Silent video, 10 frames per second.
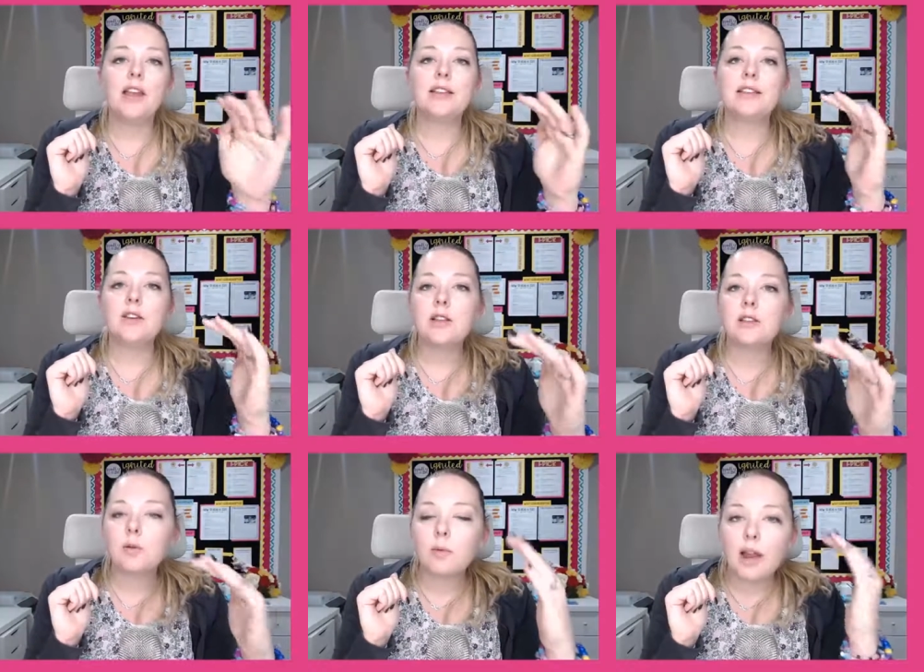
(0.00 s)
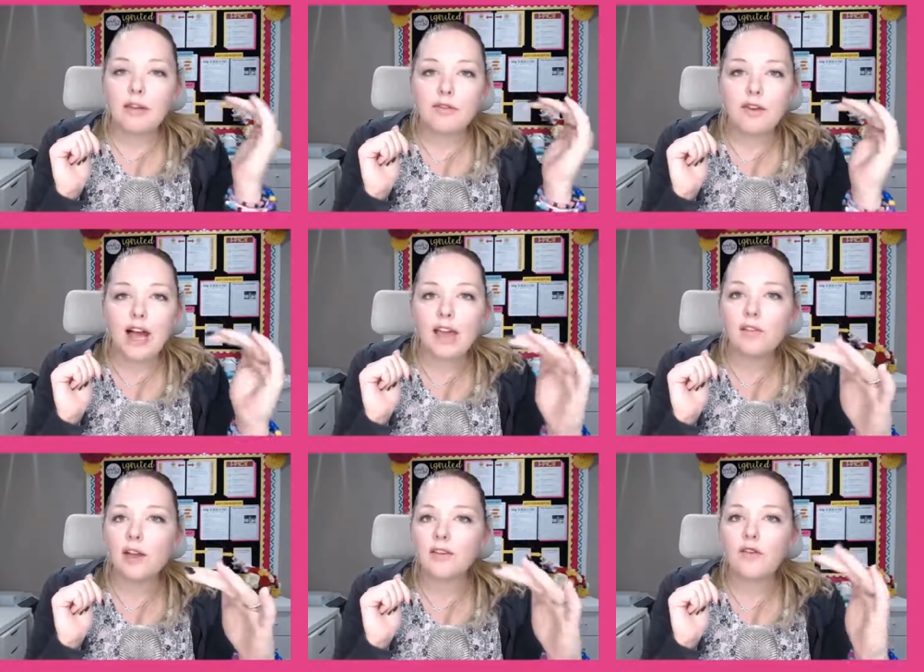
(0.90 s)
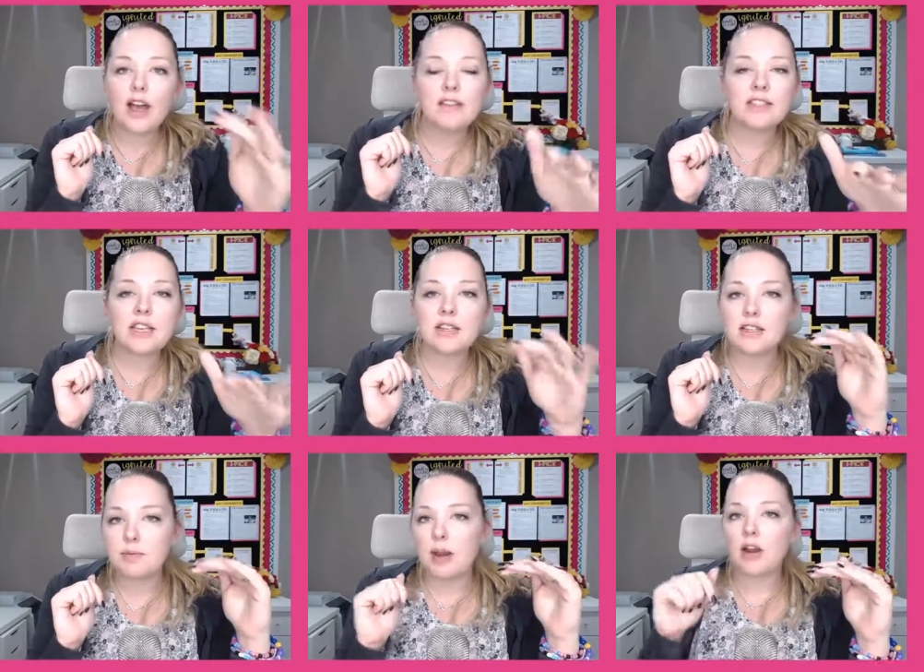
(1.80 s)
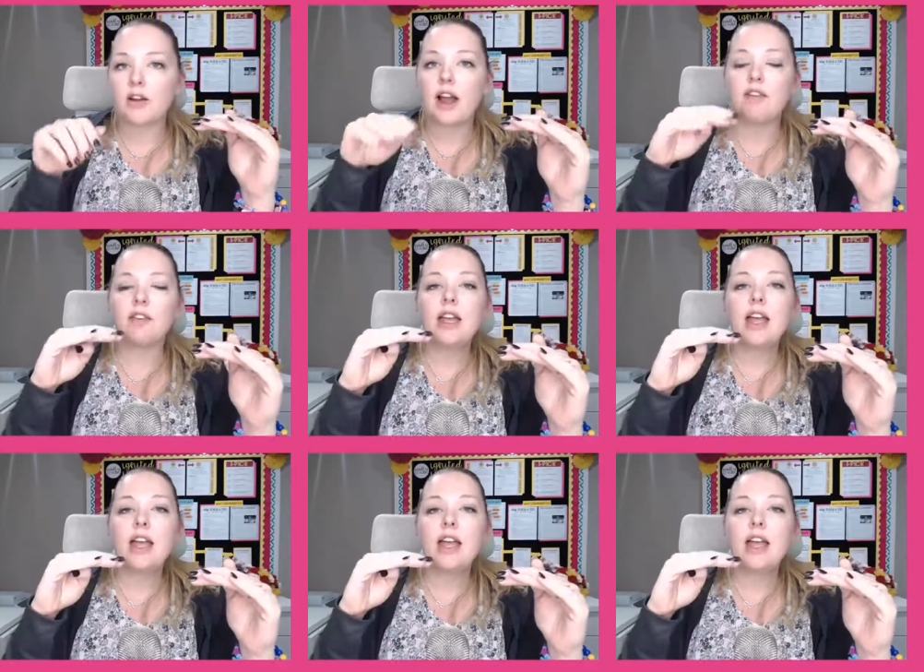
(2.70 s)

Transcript: Students will write five a five sentence paragraph,